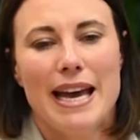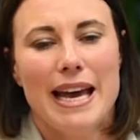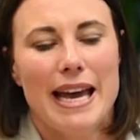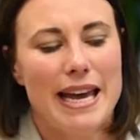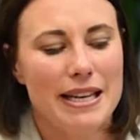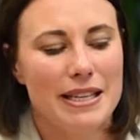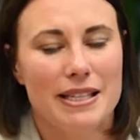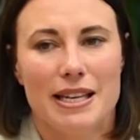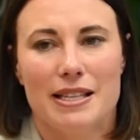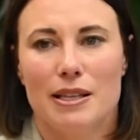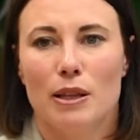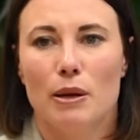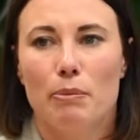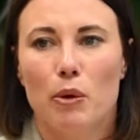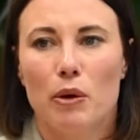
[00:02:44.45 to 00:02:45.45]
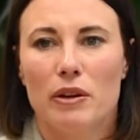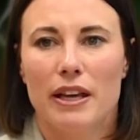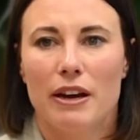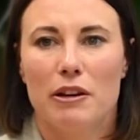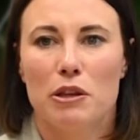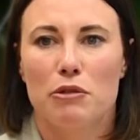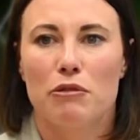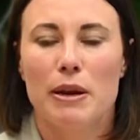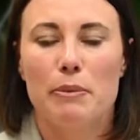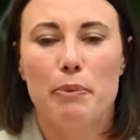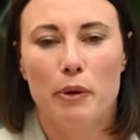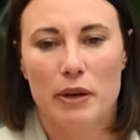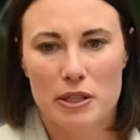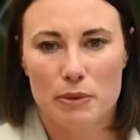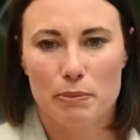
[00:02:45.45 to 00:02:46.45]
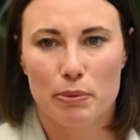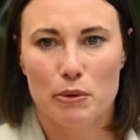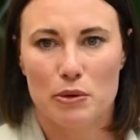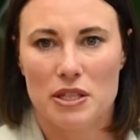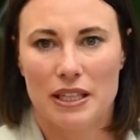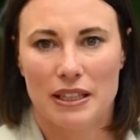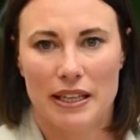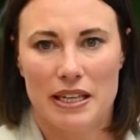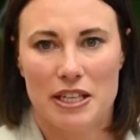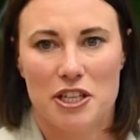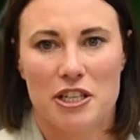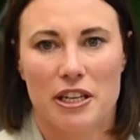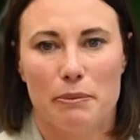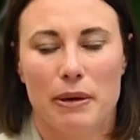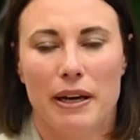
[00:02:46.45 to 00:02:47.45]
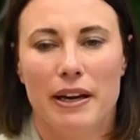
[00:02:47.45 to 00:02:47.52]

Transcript: He says in the book there are three principles to leadership.